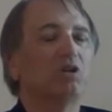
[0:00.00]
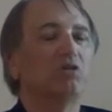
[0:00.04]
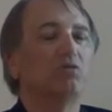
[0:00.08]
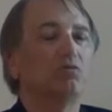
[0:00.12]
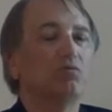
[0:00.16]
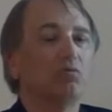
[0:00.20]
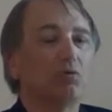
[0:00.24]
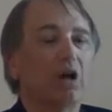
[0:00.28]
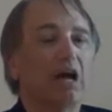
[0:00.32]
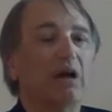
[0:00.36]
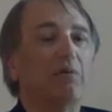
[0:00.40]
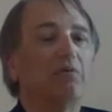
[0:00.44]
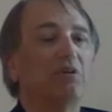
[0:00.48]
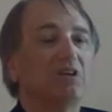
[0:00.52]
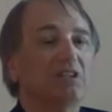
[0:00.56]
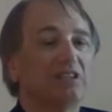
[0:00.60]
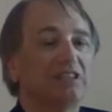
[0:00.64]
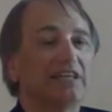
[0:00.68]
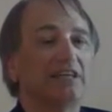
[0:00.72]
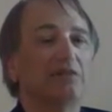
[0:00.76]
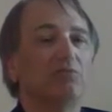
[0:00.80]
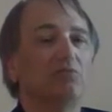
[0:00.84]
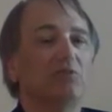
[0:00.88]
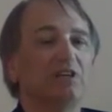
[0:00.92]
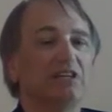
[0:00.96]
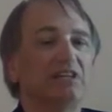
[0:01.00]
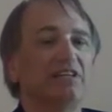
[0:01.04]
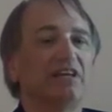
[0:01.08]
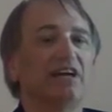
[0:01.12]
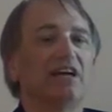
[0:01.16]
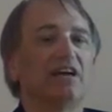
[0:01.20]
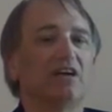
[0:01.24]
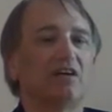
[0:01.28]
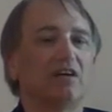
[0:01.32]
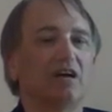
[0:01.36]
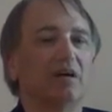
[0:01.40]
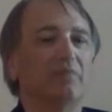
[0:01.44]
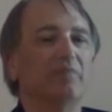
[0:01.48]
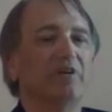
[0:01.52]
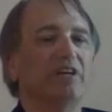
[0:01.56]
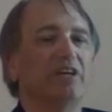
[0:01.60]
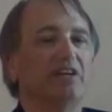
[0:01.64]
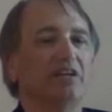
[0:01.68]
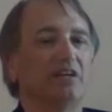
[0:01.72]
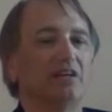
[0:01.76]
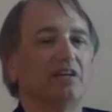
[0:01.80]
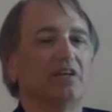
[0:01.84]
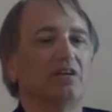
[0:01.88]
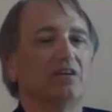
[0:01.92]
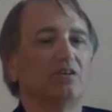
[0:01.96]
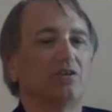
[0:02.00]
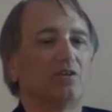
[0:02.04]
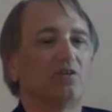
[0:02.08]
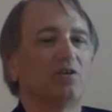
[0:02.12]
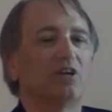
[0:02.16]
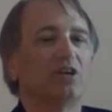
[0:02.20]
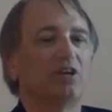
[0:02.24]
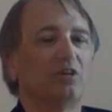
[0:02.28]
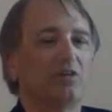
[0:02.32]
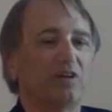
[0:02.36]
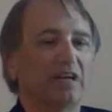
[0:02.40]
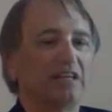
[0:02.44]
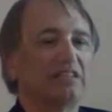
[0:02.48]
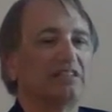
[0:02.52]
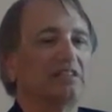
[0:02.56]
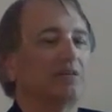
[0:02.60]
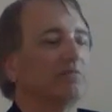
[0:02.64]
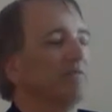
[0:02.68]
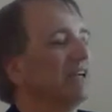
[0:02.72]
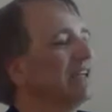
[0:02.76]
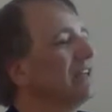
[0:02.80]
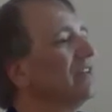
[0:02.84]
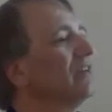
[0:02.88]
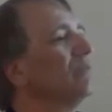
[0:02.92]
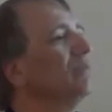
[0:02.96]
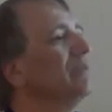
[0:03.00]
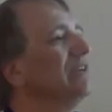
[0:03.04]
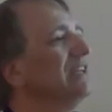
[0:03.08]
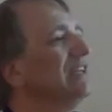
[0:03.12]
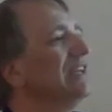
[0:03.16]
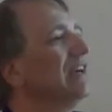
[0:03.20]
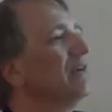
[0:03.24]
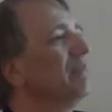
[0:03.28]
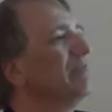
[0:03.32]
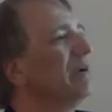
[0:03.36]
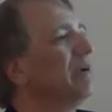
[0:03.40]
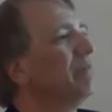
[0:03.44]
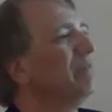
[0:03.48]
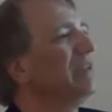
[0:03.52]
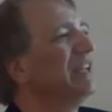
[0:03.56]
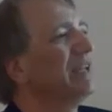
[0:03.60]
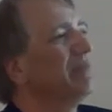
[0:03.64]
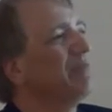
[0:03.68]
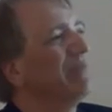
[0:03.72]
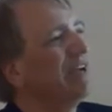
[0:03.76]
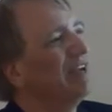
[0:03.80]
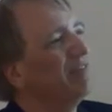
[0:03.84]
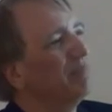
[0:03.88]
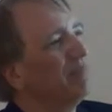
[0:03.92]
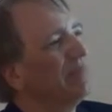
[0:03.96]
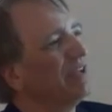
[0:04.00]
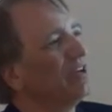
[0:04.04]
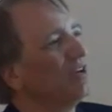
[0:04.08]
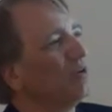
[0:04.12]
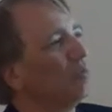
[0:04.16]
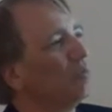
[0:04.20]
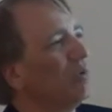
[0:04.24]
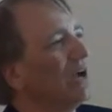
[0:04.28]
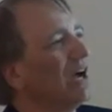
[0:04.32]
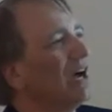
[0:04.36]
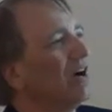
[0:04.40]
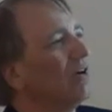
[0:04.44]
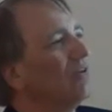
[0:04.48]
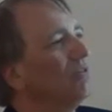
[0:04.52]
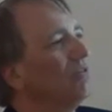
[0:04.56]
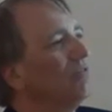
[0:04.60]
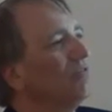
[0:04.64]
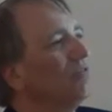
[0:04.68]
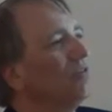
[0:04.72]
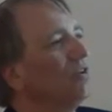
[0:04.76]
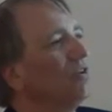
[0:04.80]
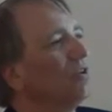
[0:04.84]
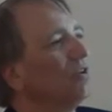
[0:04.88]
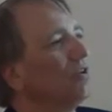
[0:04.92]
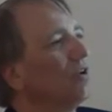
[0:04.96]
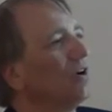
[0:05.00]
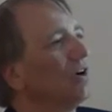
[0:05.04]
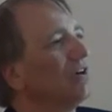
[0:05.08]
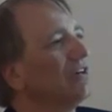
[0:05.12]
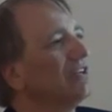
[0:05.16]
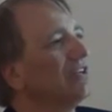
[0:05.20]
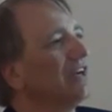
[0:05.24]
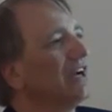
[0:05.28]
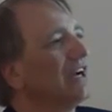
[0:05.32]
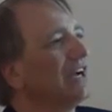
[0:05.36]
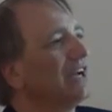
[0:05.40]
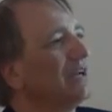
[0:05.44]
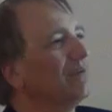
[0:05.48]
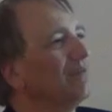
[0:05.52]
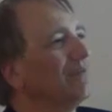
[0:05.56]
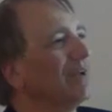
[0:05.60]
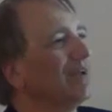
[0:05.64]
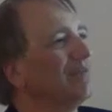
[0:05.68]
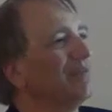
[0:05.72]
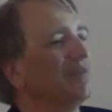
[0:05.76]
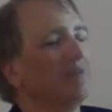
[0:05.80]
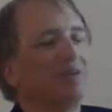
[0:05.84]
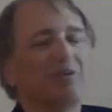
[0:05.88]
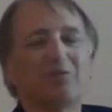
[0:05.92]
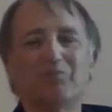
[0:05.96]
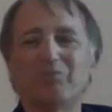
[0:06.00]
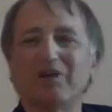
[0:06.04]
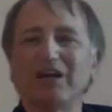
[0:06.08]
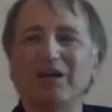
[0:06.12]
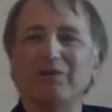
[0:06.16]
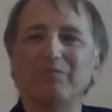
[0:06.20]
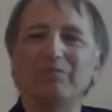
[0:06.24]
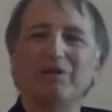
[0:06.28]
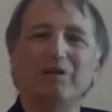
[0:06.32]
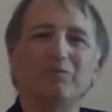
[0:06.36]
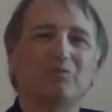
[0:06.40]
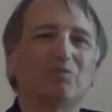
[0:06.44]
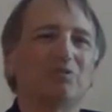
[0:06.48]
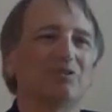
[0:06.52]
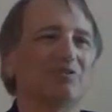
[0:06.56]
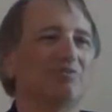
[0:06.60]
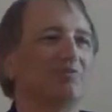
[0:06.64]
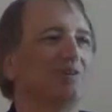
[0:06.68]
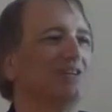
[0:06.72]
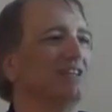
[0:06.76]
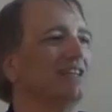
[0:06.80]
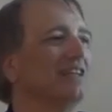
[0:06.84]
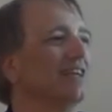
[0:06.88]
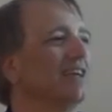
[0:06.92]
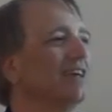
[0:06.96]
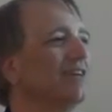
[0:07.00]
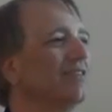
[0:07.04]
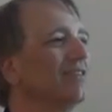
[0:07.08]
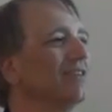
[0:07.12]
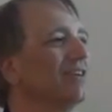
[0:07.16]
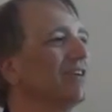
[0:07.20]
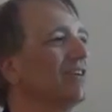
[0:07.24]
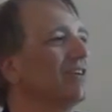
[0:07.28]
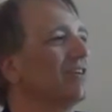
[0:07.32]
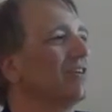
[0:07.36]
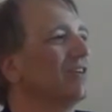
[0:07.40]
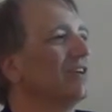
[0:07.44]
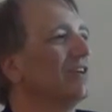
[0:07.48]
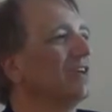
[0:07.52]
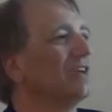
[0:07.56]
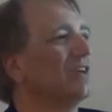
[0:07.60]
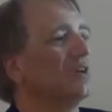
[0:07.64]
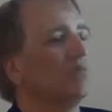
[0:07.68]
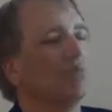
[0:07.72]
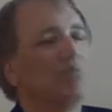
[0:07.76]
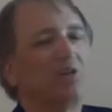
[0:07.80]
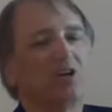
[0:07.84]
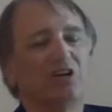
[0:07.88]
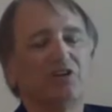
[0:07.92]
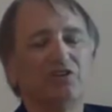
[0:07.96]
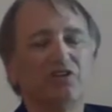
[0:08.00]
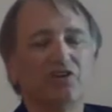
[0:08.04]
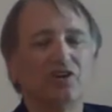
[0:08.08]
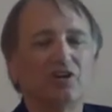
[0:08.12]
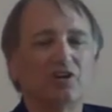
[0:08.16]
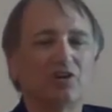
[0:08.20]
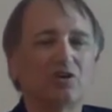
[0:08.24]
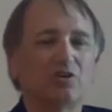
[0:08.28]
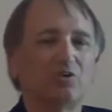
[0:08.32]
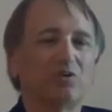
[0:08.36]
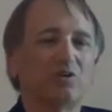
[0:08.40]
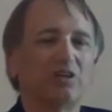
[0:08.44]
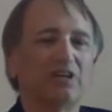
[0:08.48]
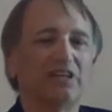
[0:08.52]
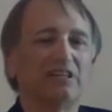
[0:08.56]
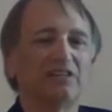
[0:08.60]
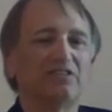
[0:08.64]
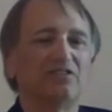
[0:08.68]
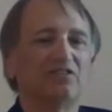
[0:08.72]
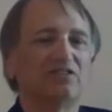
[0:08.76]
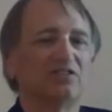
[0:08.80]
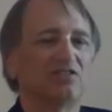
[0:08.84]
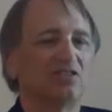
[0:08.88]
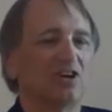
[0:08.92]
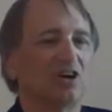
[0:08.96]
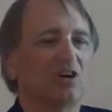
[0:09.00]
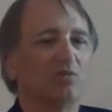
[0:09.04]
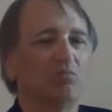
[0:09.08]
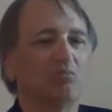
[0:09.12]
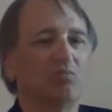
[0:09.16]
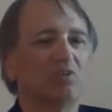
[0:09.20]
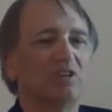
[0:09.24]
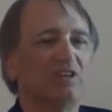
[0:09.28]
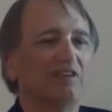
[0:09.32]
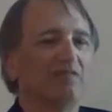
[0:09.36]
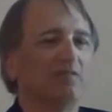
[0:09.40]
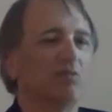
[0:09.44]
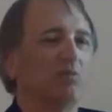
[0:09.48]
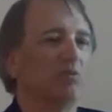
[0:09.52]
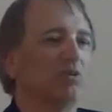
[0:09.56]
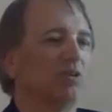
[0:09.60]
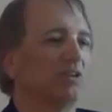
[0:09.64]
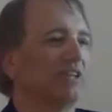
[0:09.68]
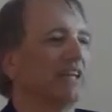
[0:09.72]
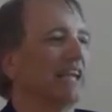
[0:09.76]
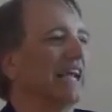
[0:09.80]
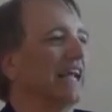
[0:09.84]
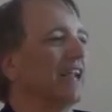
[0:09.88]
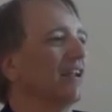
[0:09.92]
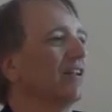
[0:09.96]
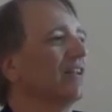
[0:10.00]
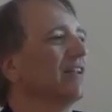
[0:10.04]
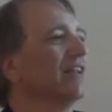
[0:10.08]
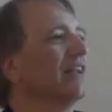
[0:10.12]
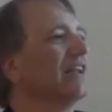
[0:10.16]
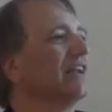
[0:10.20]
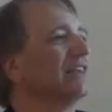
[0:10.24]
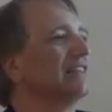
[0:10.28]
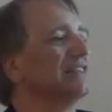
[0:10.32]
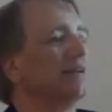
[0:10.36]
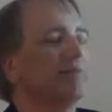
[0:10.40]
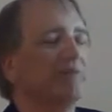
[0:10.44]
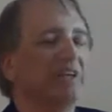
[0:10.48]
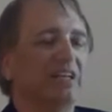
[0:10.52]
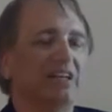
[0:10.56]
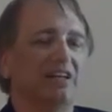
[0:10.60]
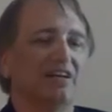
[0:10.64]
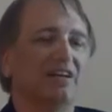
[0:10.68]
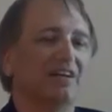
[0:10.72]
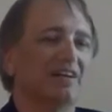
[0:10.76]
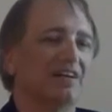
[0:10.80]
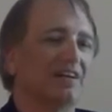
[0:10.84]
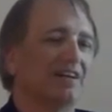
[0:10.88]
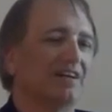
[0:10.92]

but I would say retail, I mean, don't underestimate the retail. I mean, they may have been around for a long time. I mean, there are probably people in retail here, but you know, it's just unbelievable the analytics. I mean,